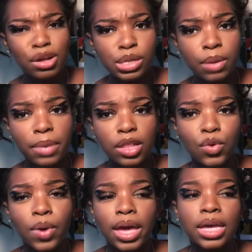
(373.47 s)
Foster, by
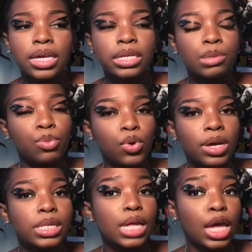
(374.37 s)
the way, is
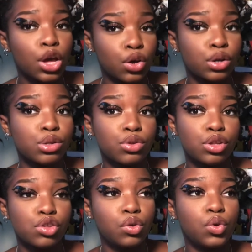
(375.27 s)
boys and girls
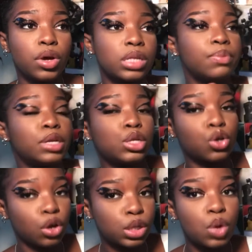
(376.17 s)
traditional dorms, but it's
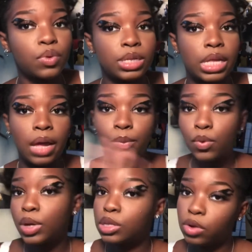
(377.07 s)
girls on one side,
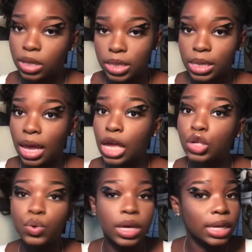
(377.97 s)
boys on the other side,
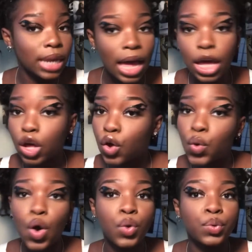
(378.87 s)
and you cannot
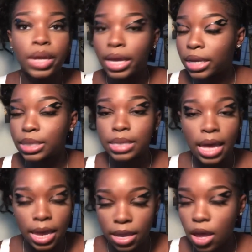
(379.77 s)
go on date
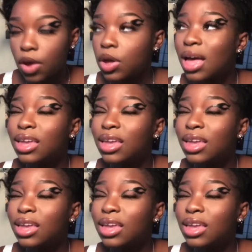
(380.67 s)
side, y'all.